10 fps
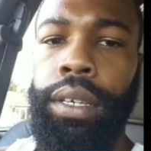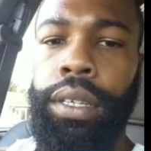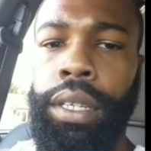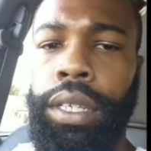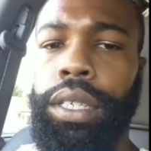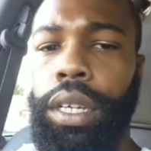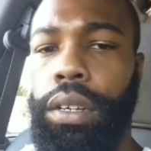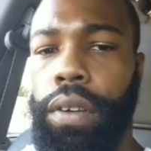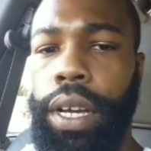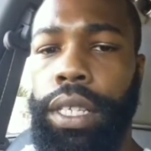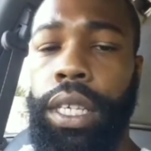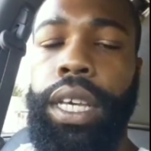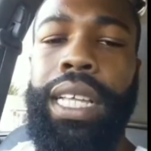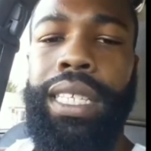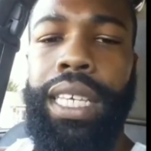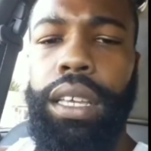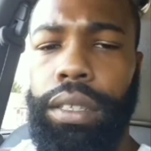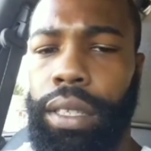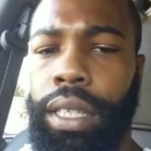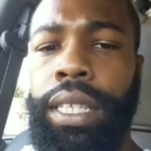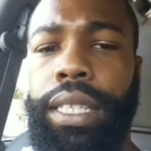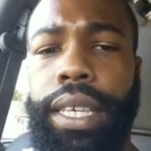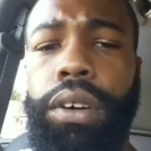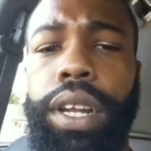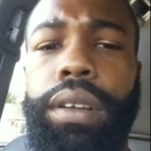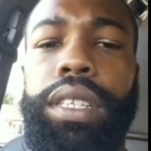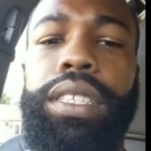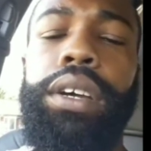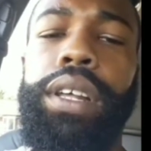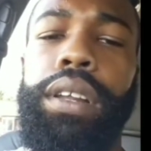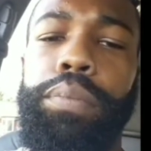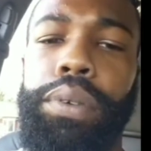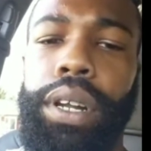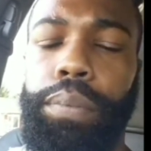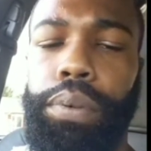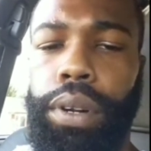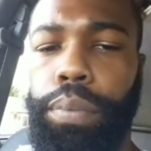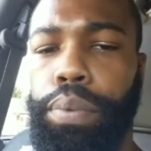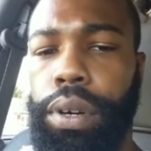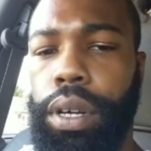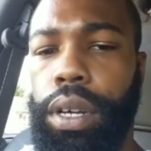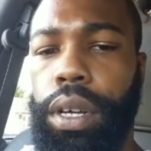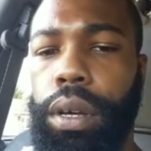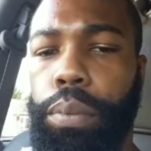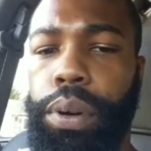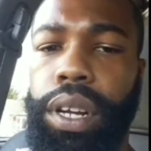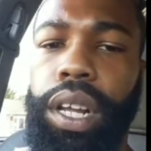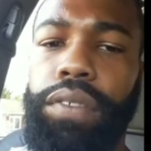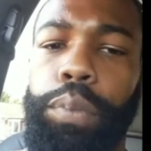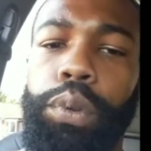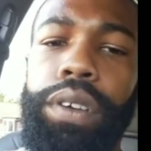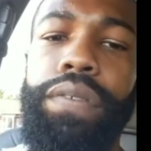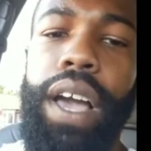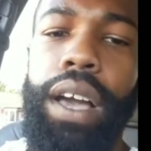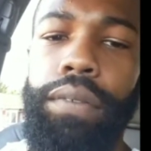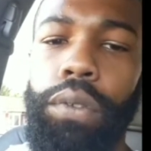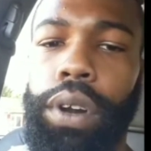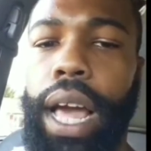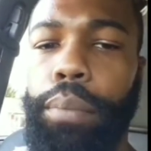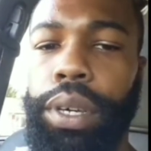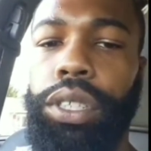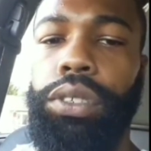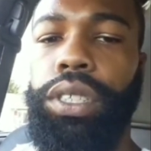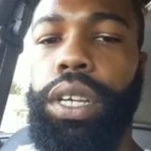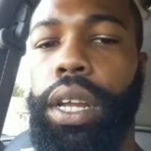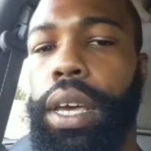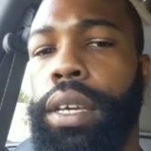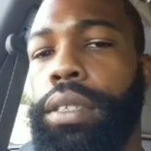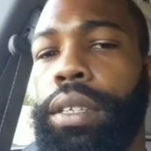This shit crazy. Tell them to put another 0.5 on it. I beat your son ass.